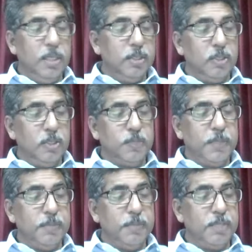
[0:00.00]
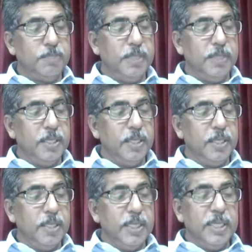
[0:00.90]
those people must be
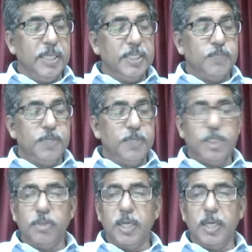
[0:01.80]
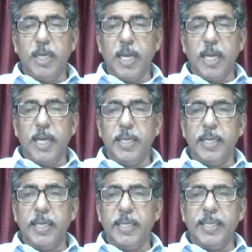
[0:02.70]
spiritual
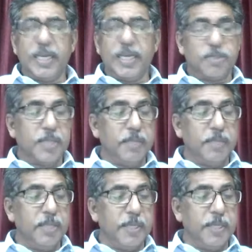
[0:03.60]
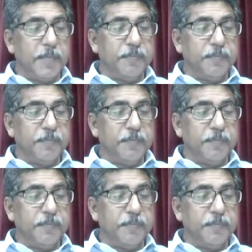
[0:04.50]
and exemplary.